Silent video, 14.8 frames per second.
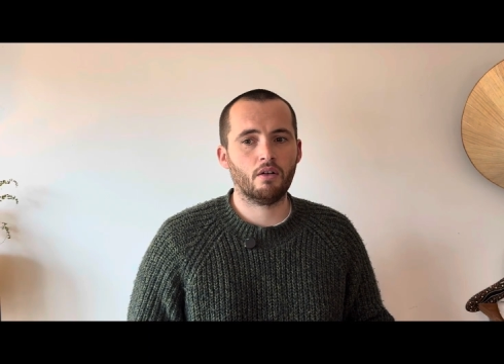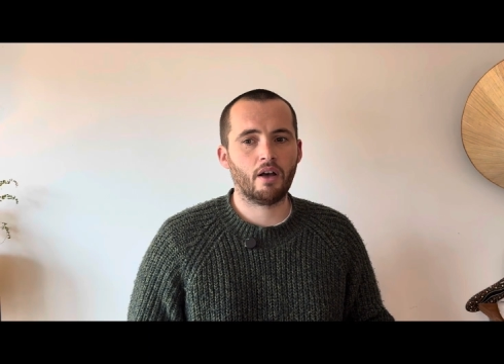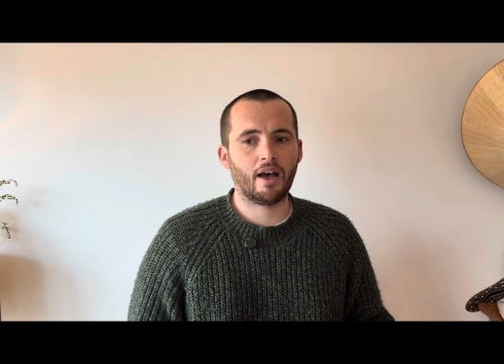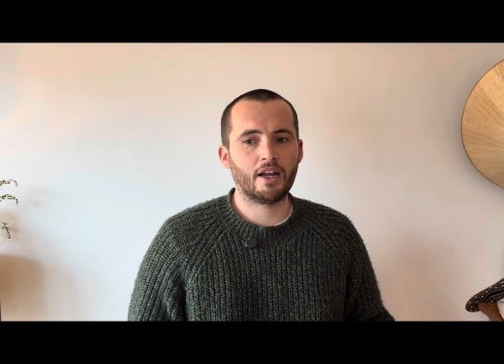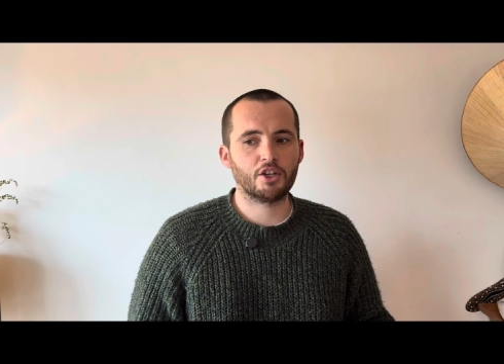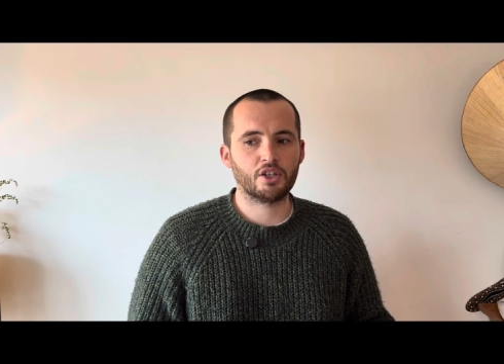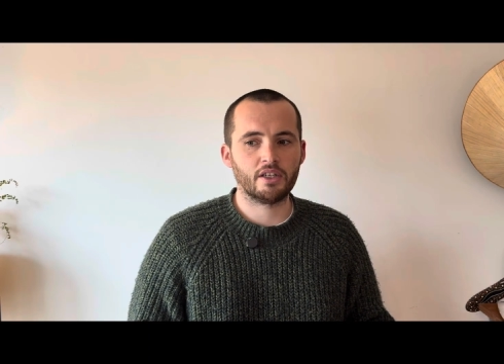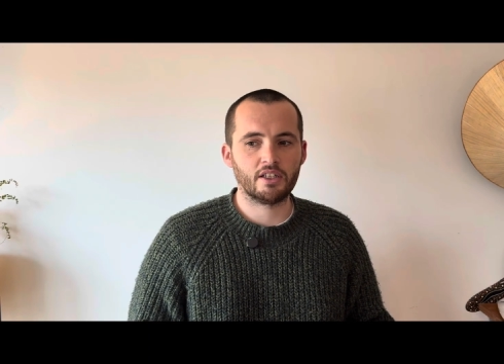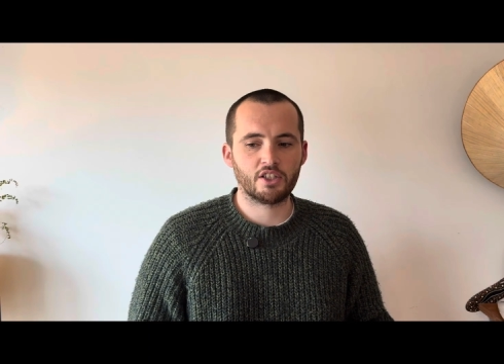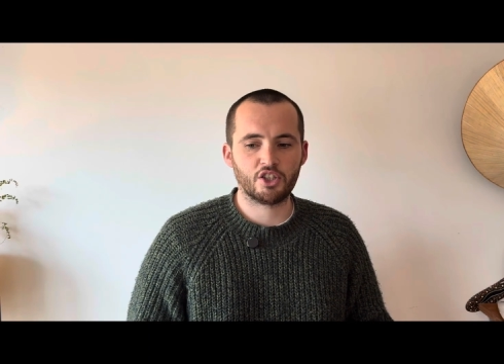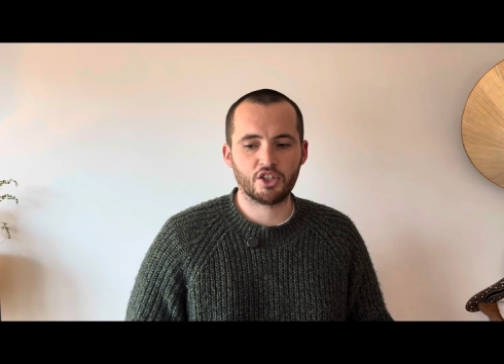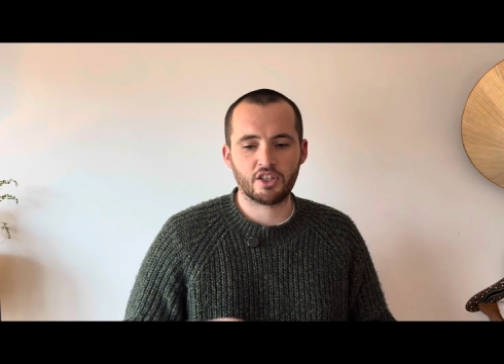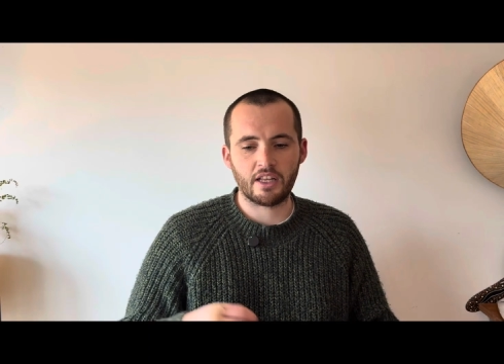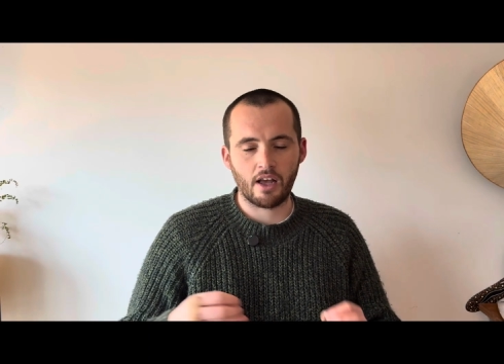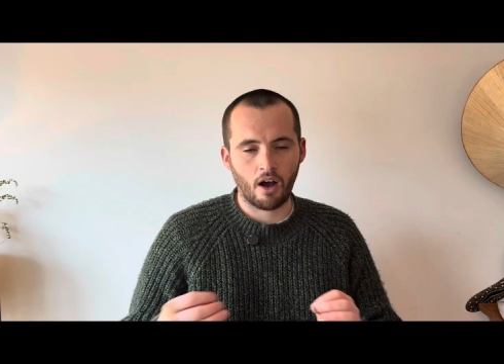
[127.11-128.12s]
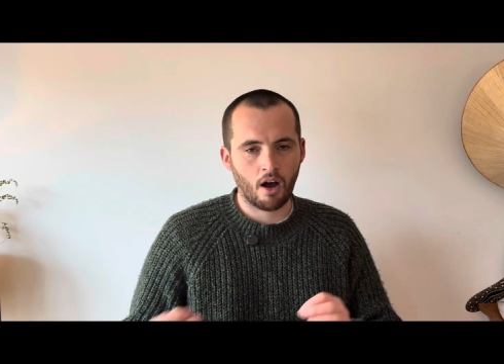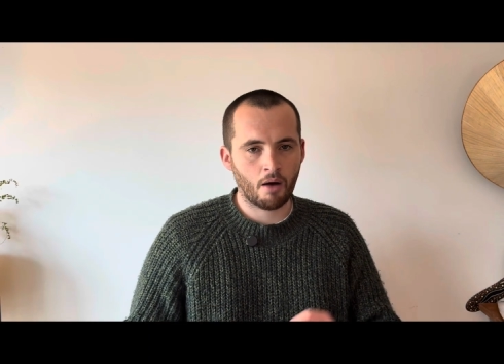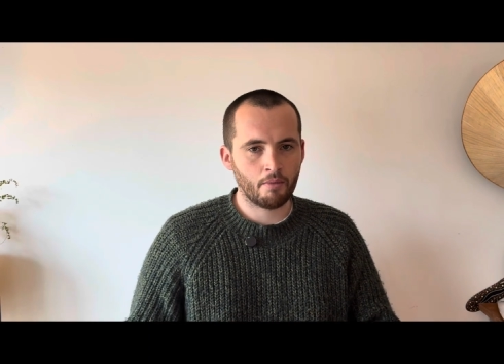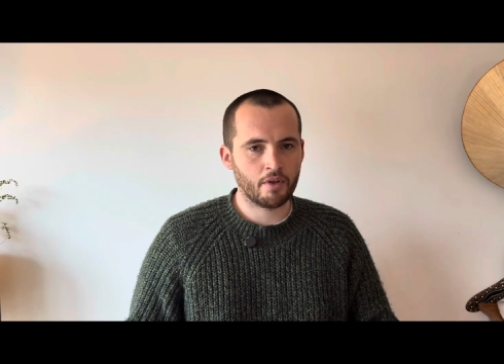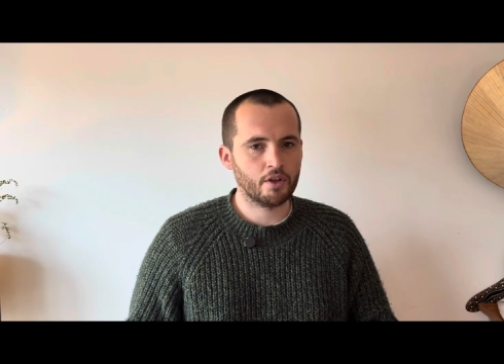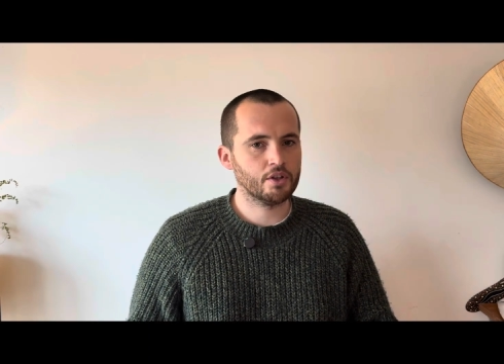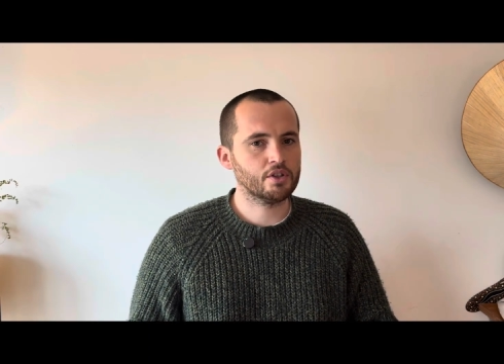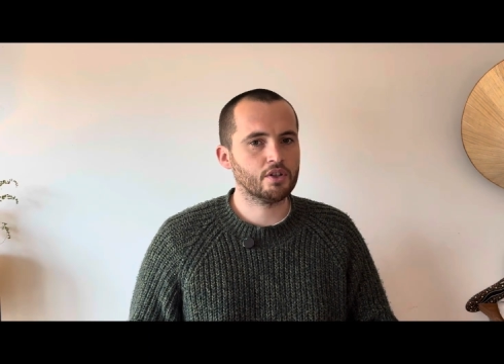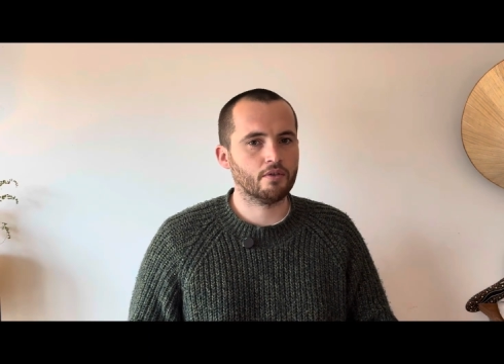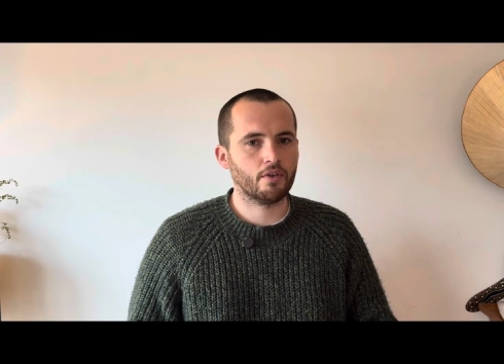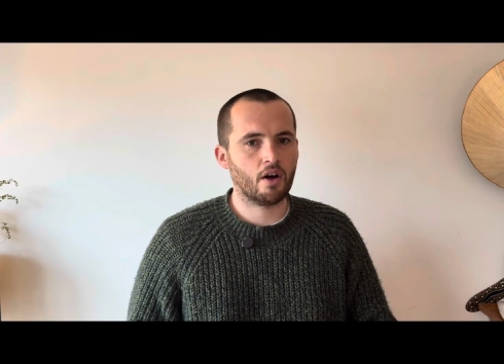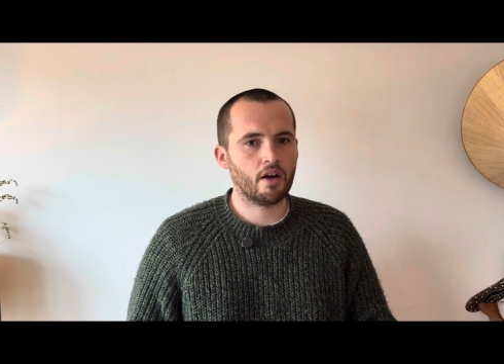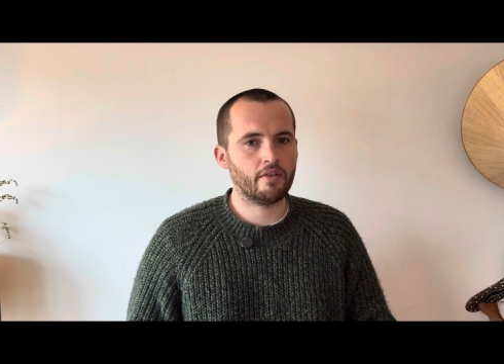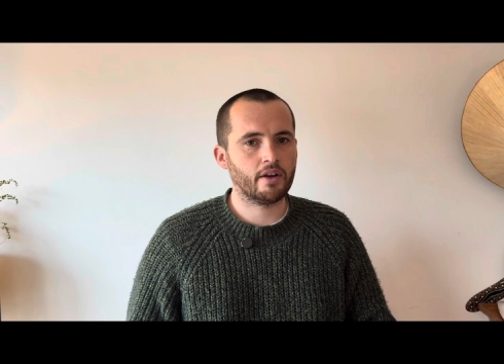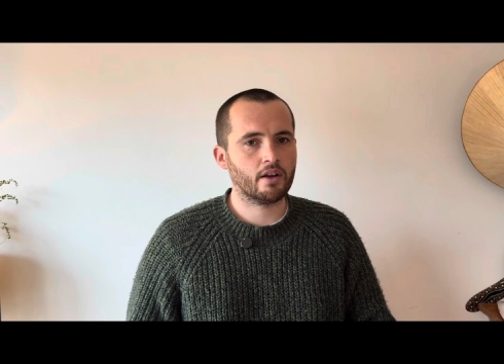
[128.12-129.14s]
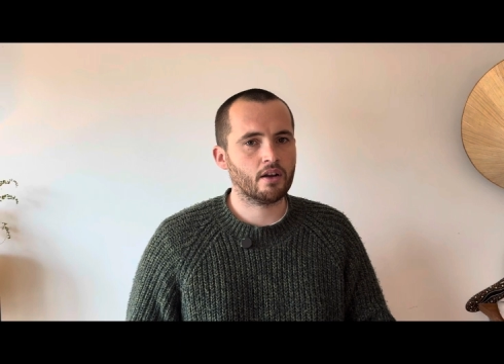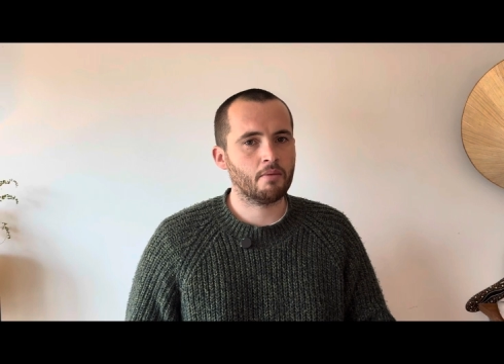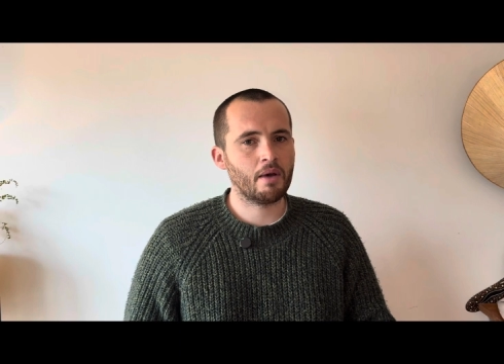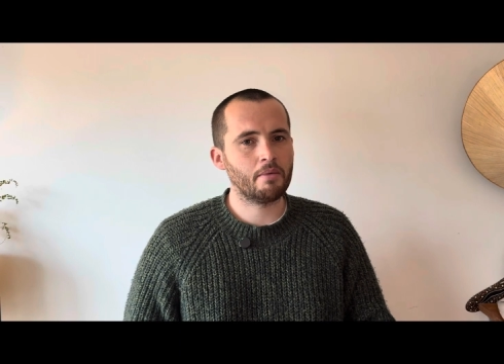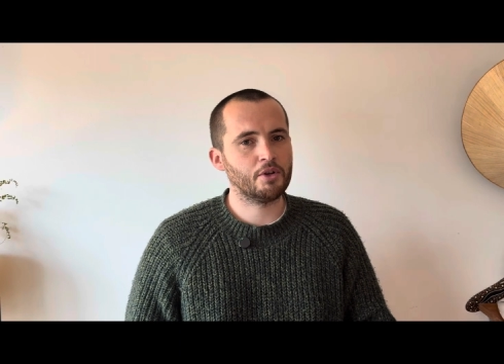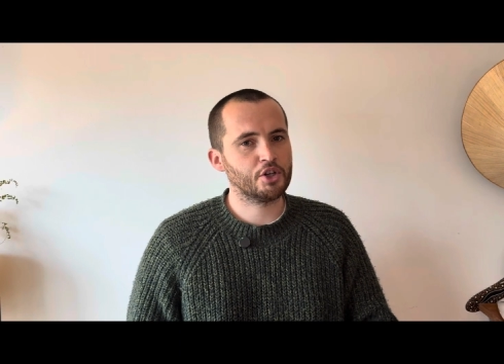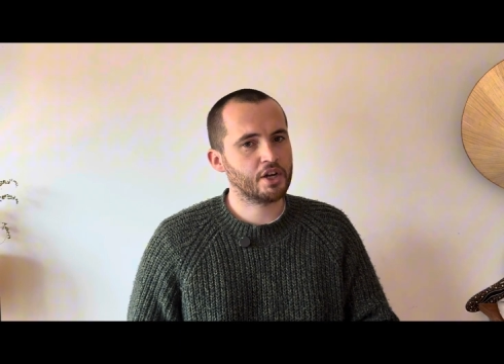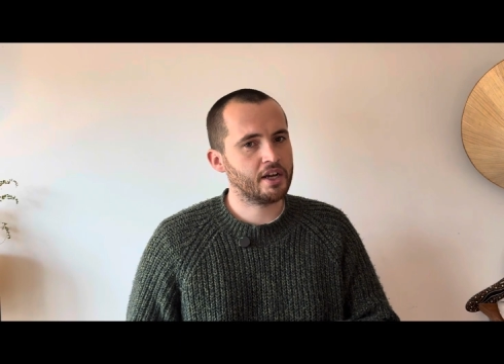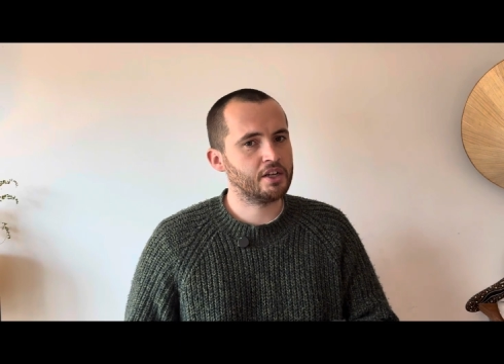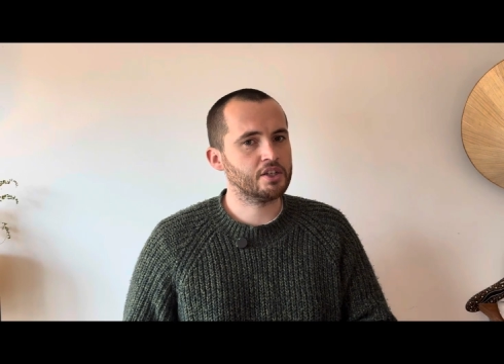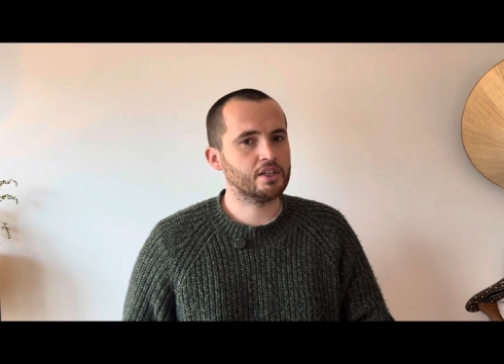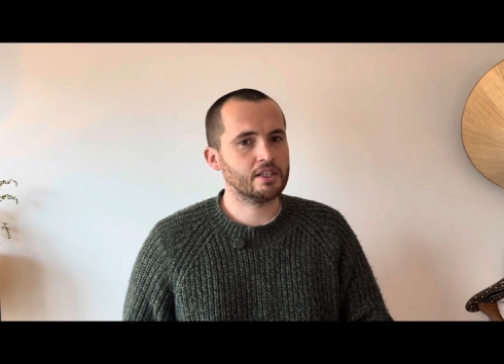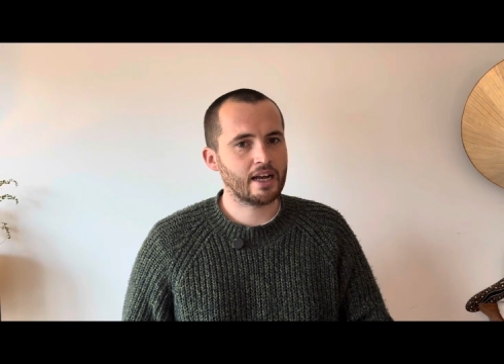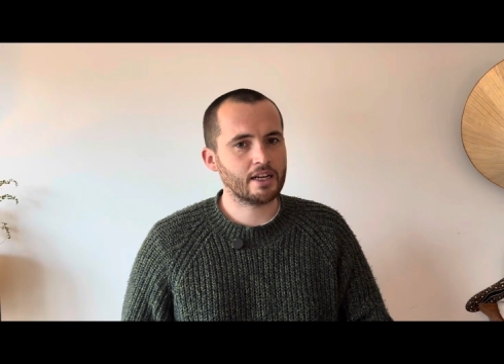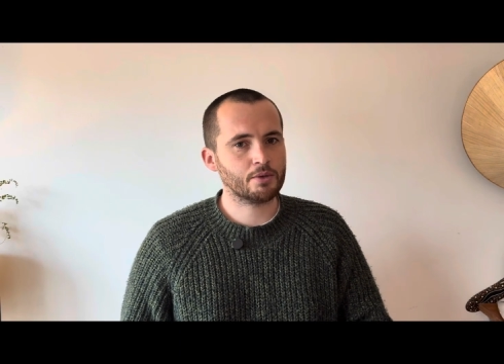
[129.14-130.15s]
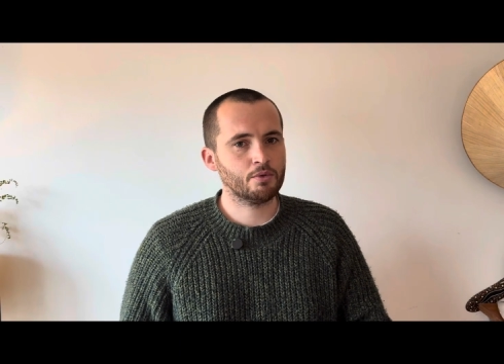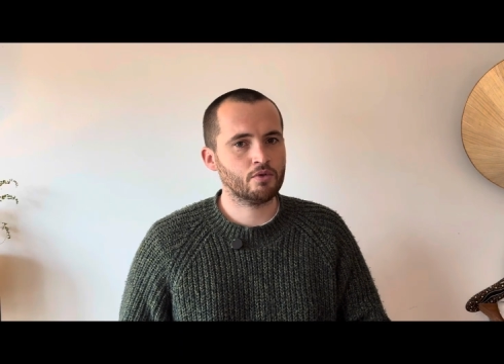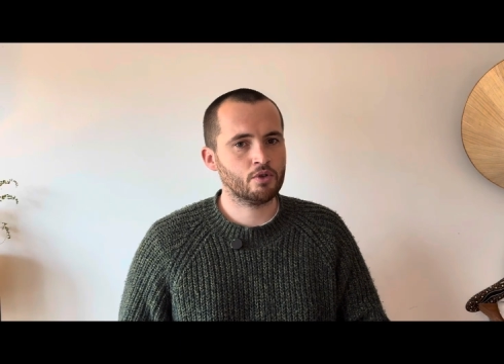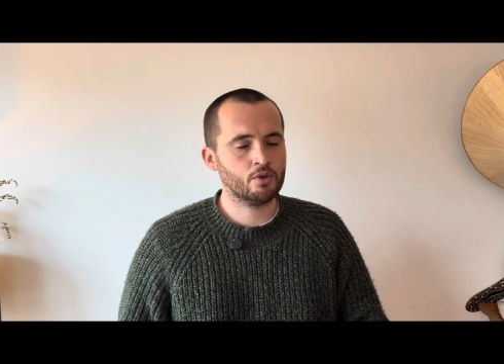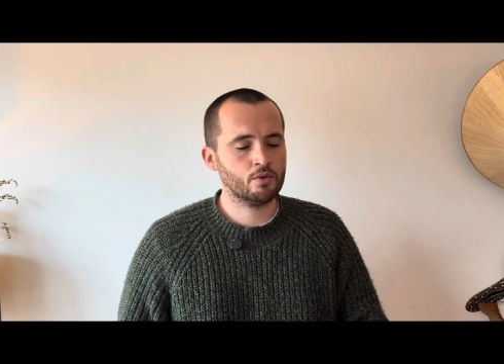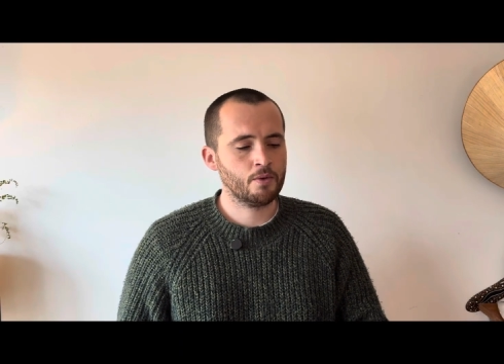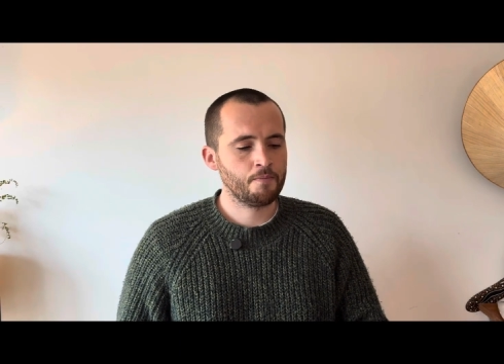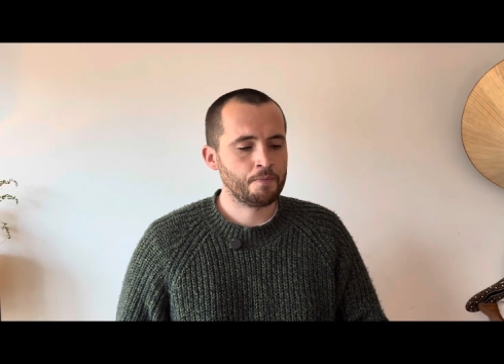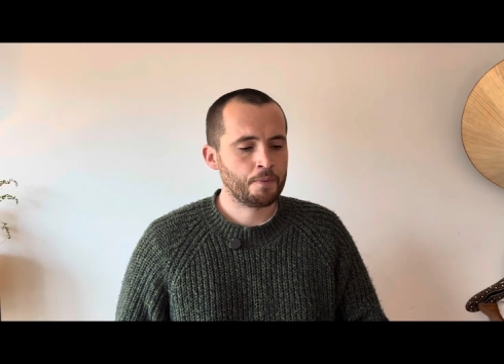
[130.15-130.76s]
actually it's just the armor that's surviving, and maybe change detachment rule,